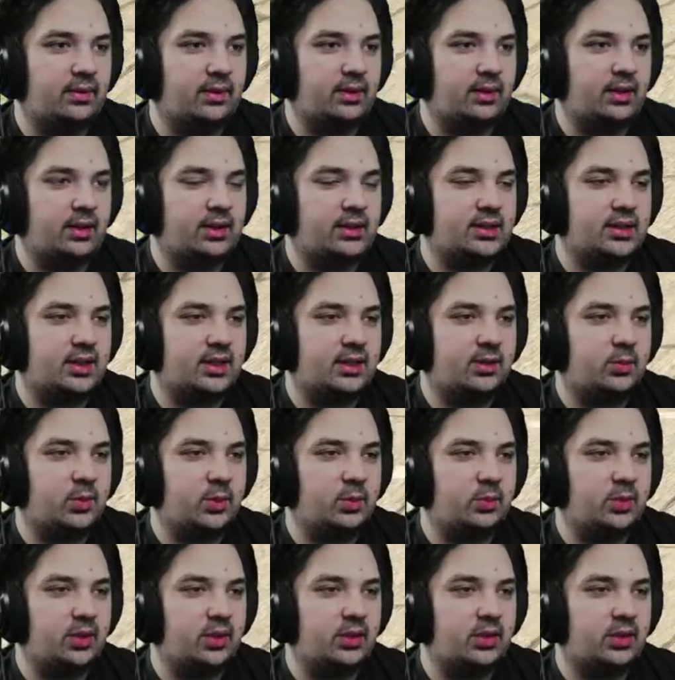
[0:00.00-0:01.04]
And it's the
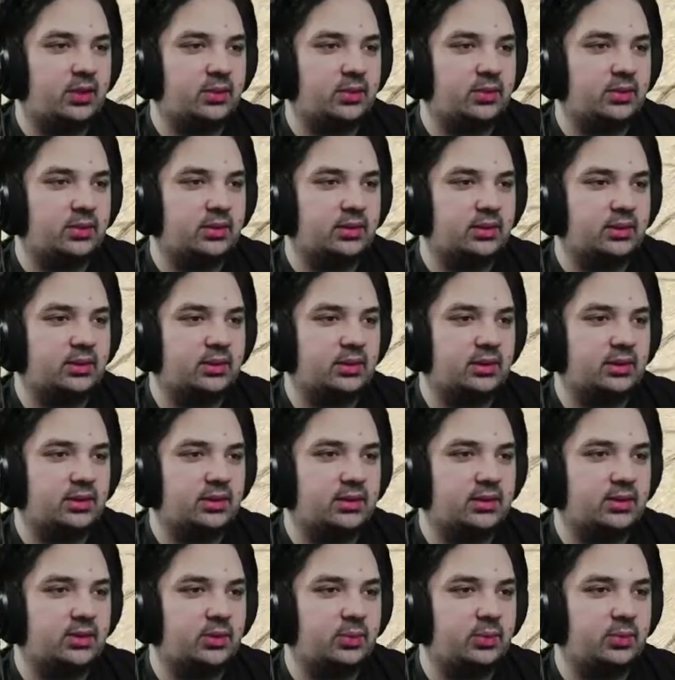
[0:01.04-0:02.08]
commitment cone.
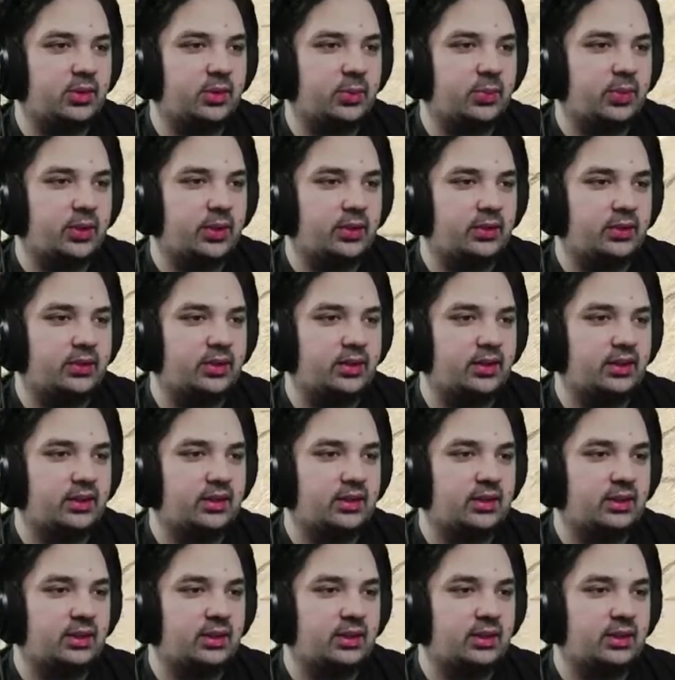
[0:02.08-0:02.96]
It's gonna be a penalty.